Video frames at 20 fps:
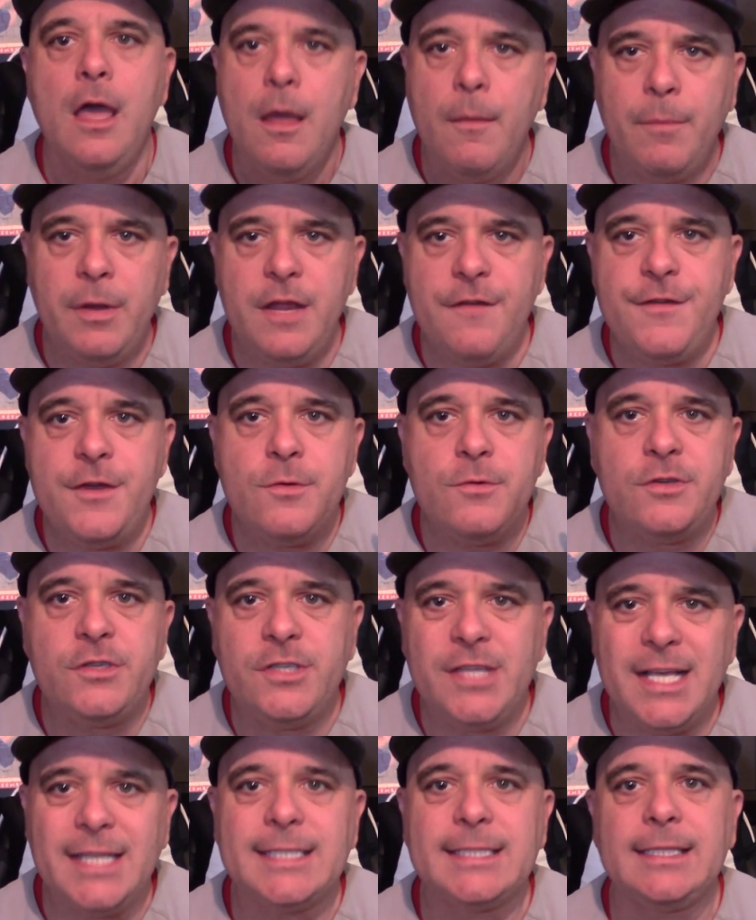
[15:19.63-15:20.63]
But if you
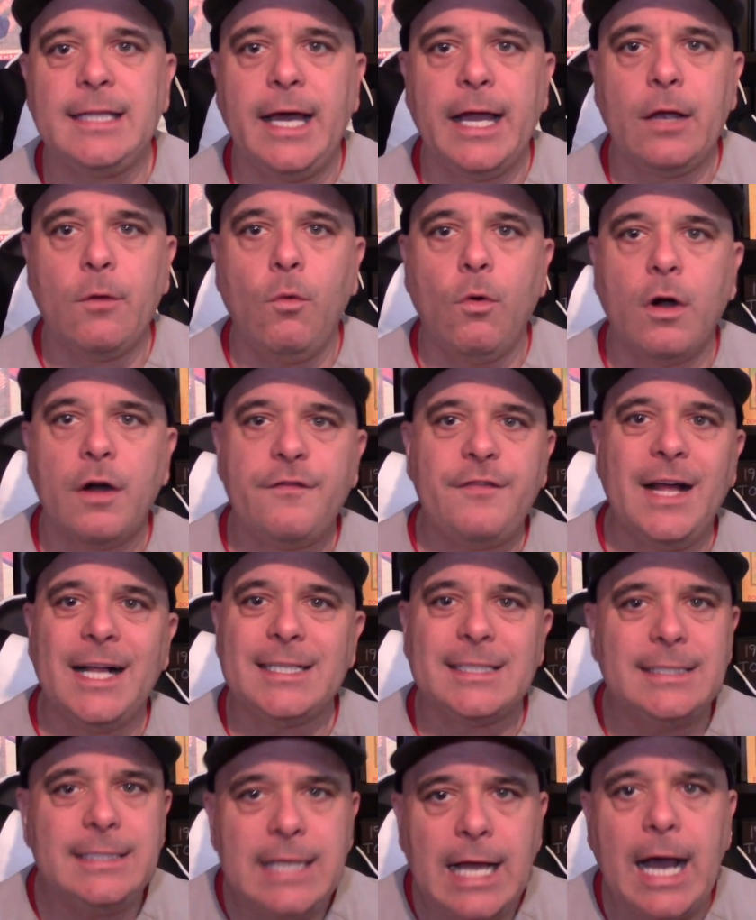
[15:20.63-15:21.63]
dislike war, if
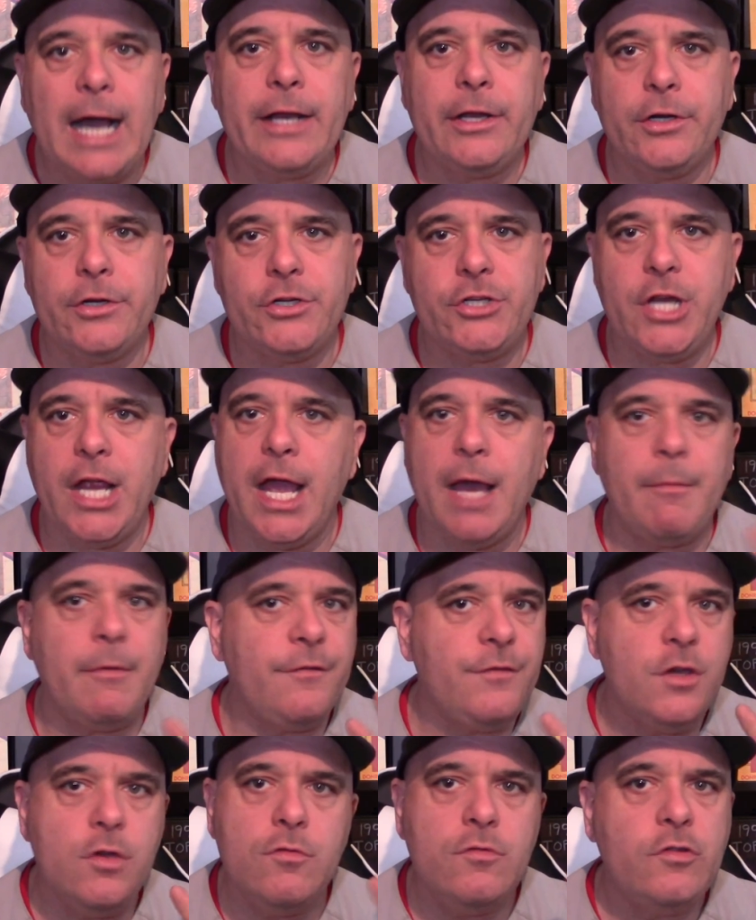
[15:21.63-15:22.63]
that's not your jam,
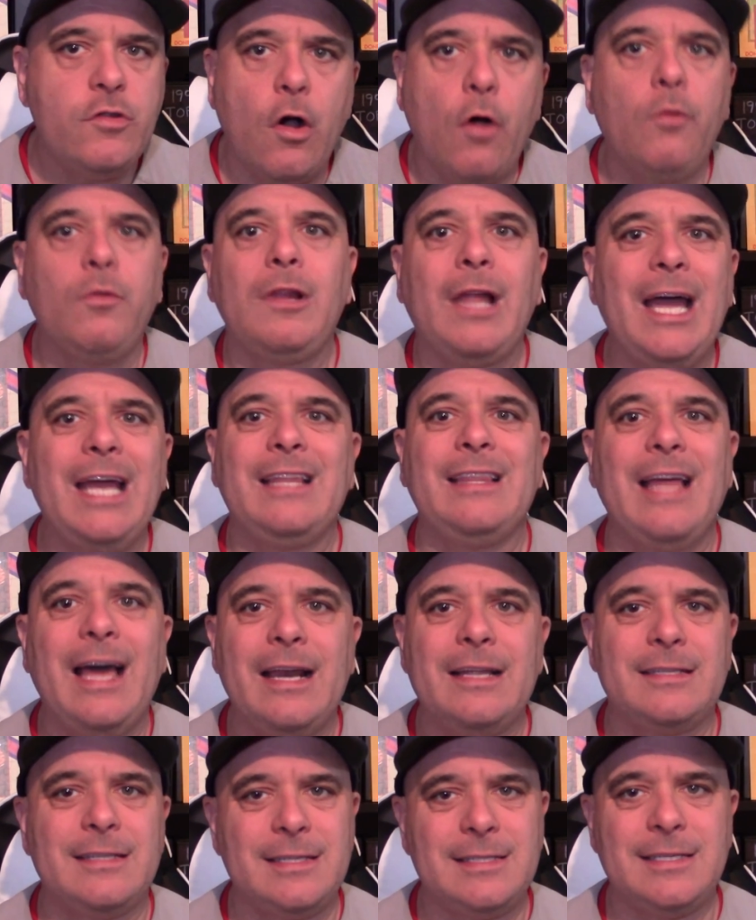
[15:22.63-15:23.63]
if you don't like that
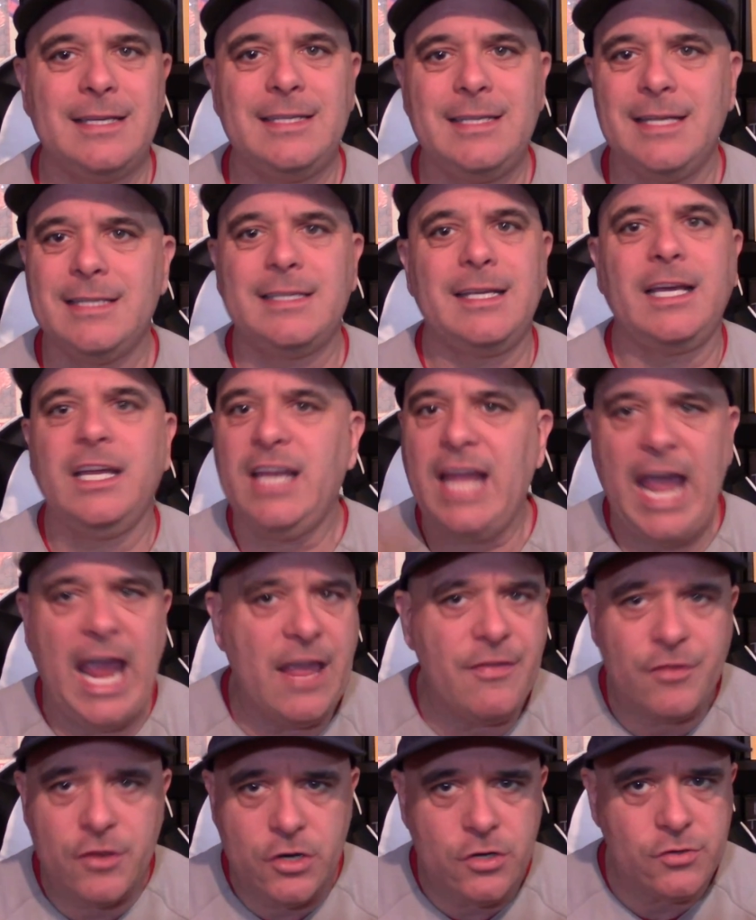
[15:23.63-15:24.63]
as a statistic and you
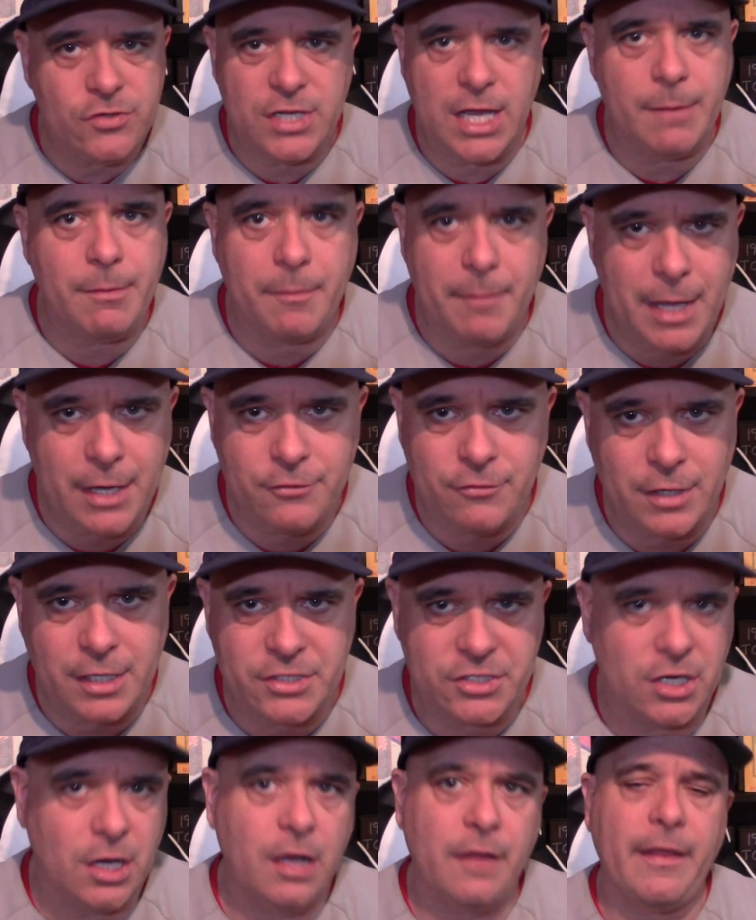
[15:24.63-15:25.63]
hate the new
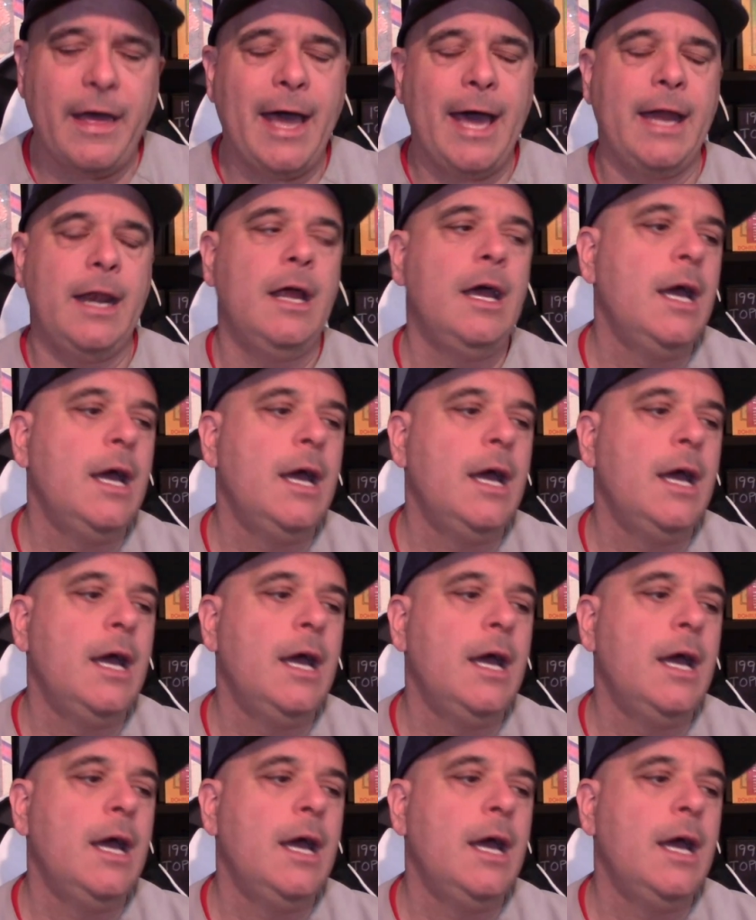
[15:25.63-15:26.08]
sabermetrics and all that,